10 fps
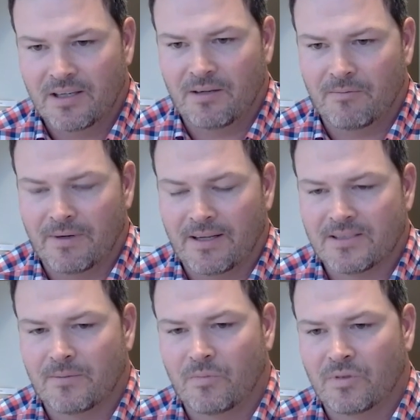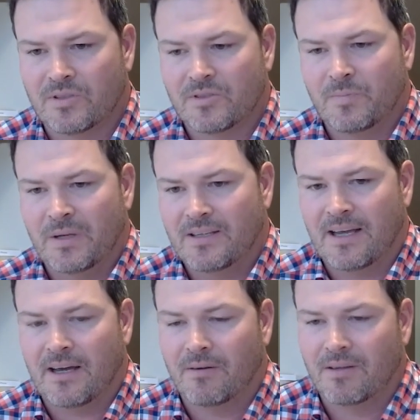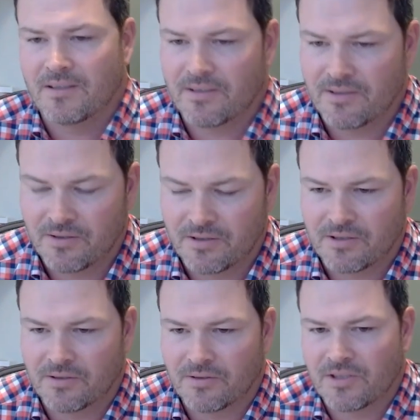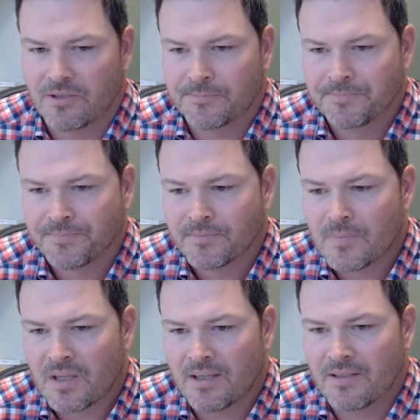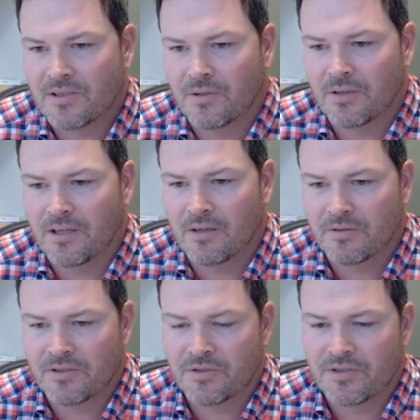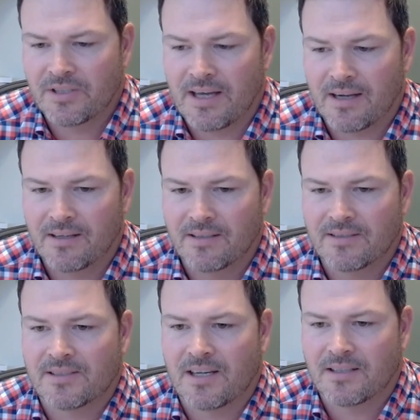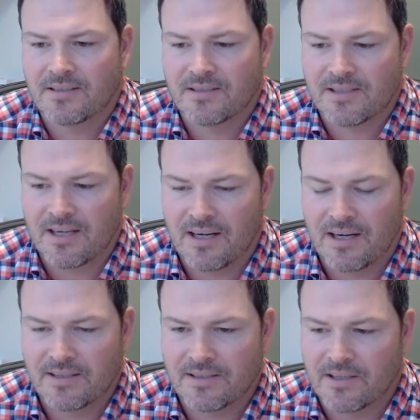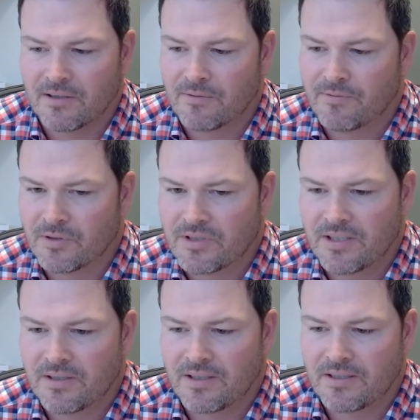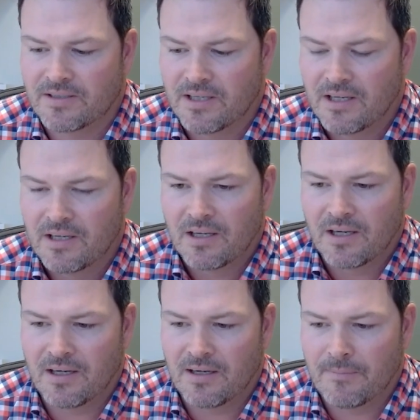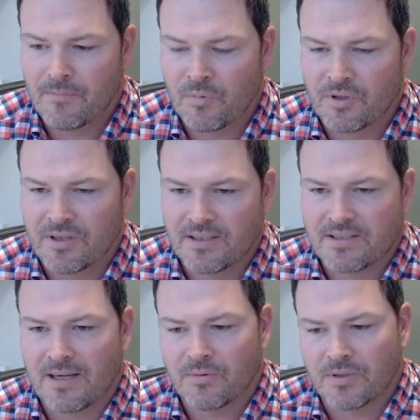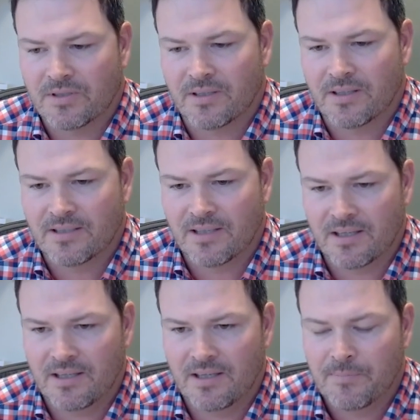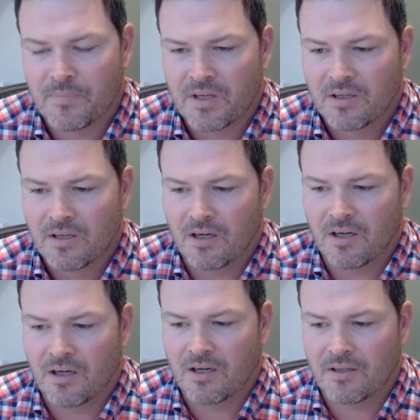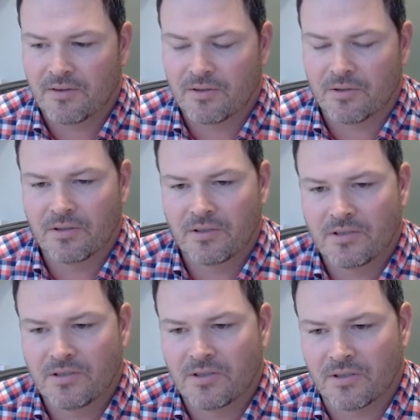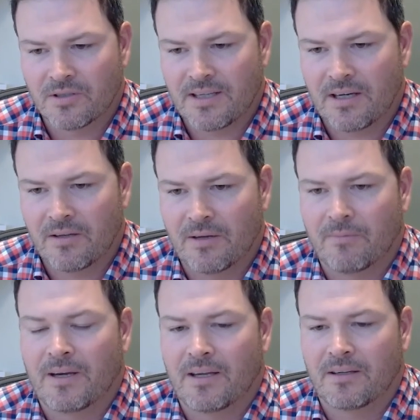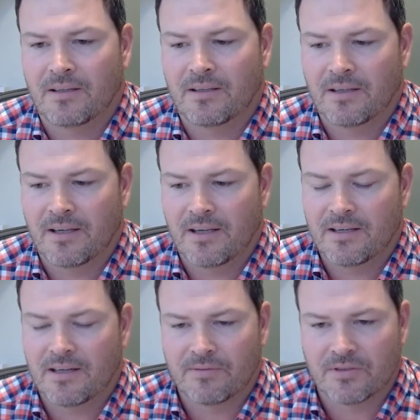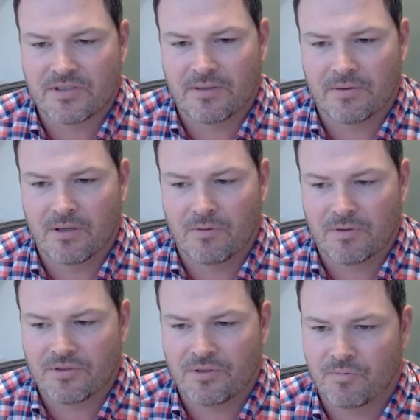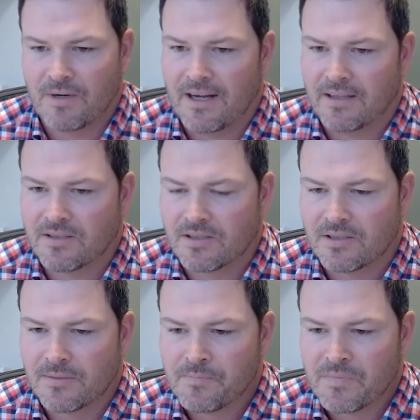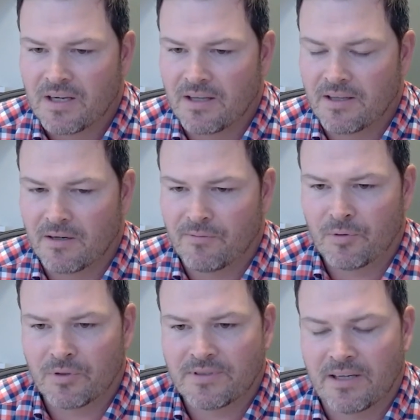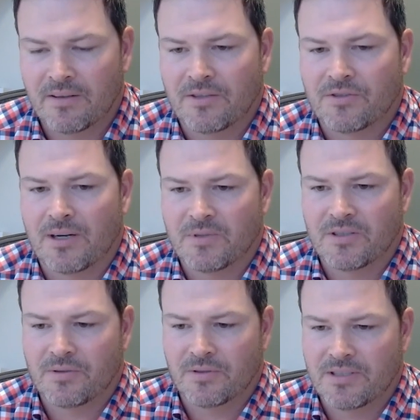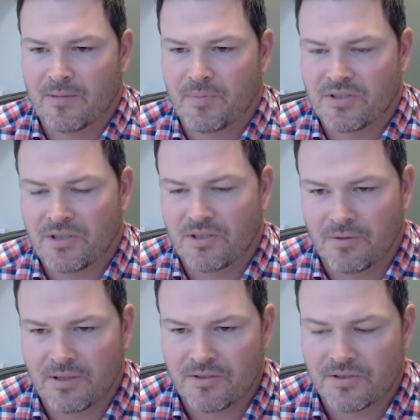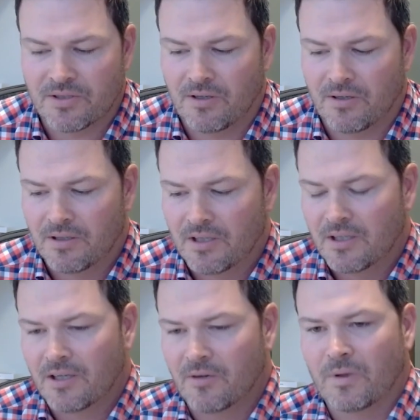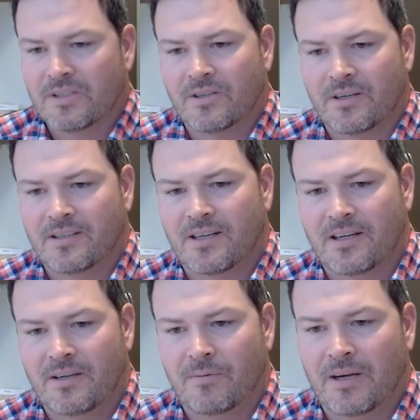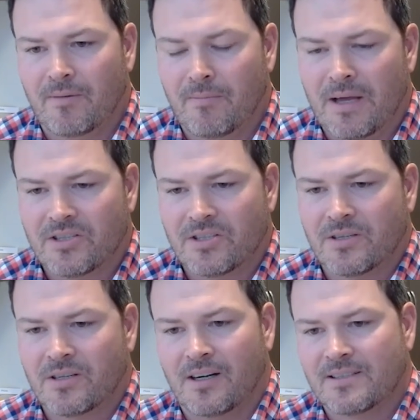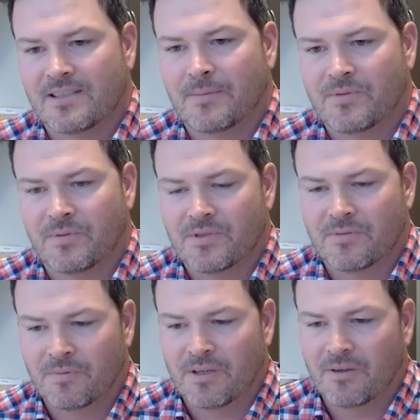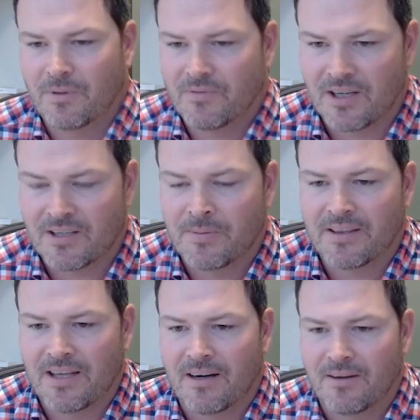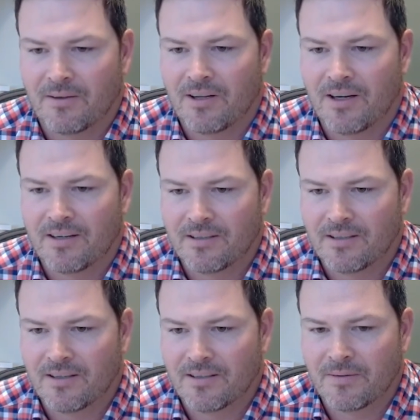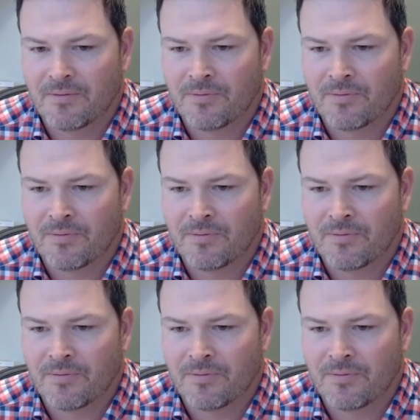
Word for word: and Ransom would spin down into the hook curl zone, and so, you know, you see that kind of disguise, like on the first series, um, where they stopped Western Kentucky on third, third down, they ran a cover zero with two rats. And then on fourth down, they dropped into a Tampa two and you saw, you know, Western Kentucky ran a mesh concept, which, you know, we've talked about that a lot uh,